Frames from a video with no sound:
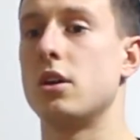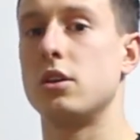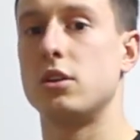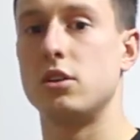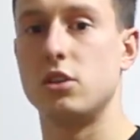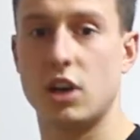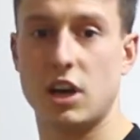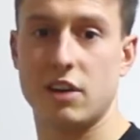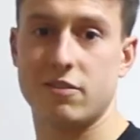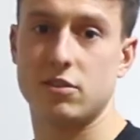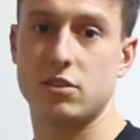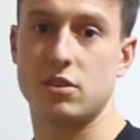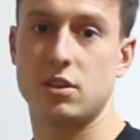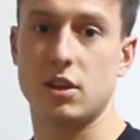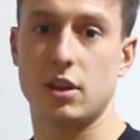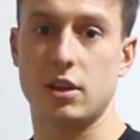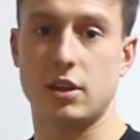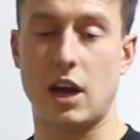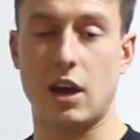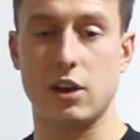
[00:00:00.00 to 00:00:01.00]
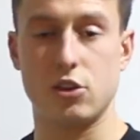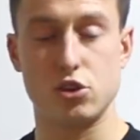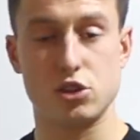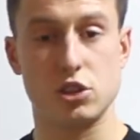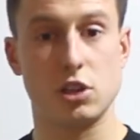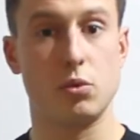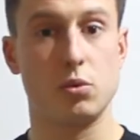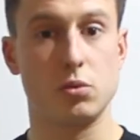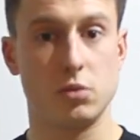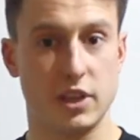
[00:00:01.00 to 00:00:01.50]
you're having to, I
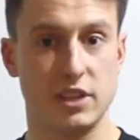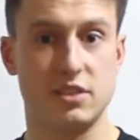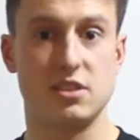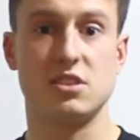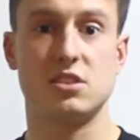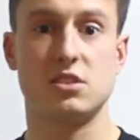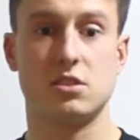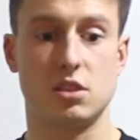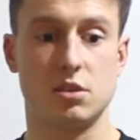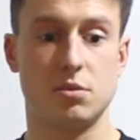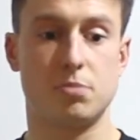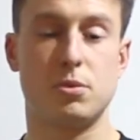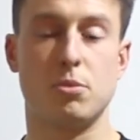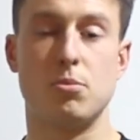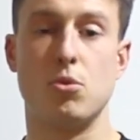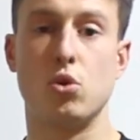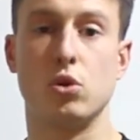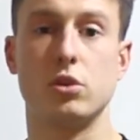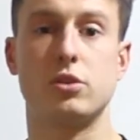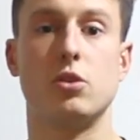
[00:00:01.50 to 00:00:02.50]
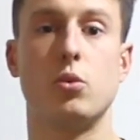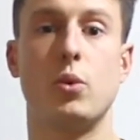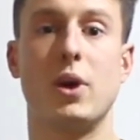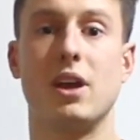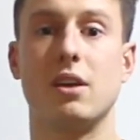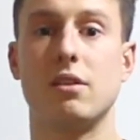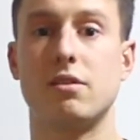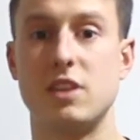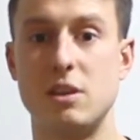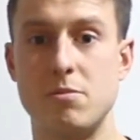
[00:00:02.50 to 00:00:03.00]
usually like to promote to
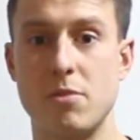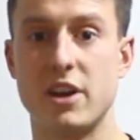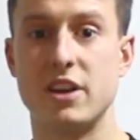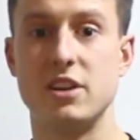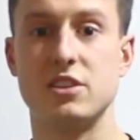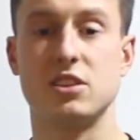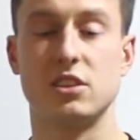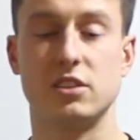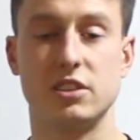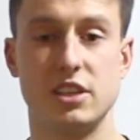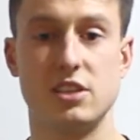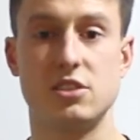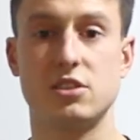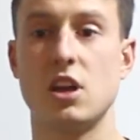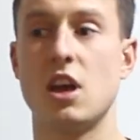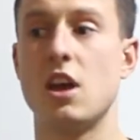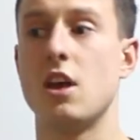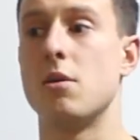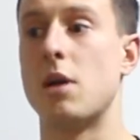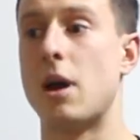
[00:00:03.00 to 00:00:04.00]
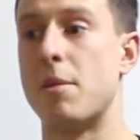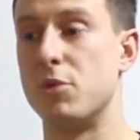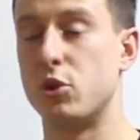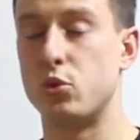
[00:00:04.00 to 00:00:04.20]
wait 3 minutes at least in